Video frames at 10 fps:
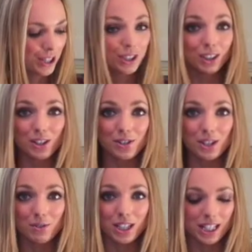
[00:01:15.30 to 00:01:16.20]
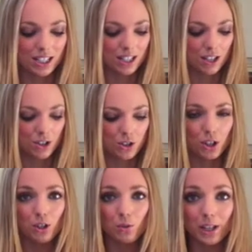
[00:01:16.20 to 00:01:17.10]
You'll also need
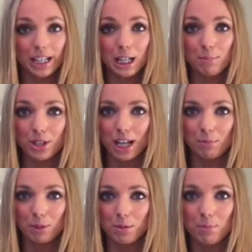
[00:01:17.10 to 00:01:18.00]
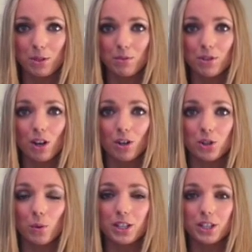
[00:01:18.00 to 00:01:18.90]
2 heaped tablespoons or
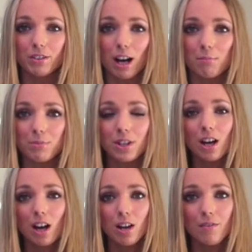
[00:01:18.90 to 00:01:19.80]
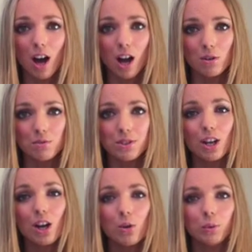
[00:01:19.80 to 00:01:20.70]
20 grams of oats,
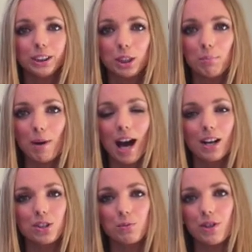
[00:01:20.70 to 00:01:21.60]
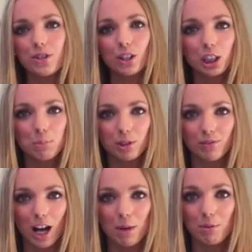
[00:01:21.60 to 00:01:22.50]
which are packed with soluble
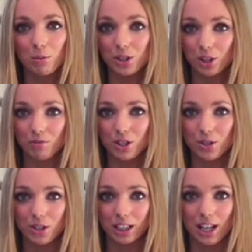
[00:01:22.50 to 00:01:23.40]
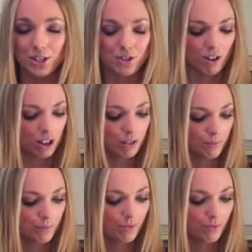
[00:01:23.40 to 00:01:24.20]
fibre which can reduce cholesterol.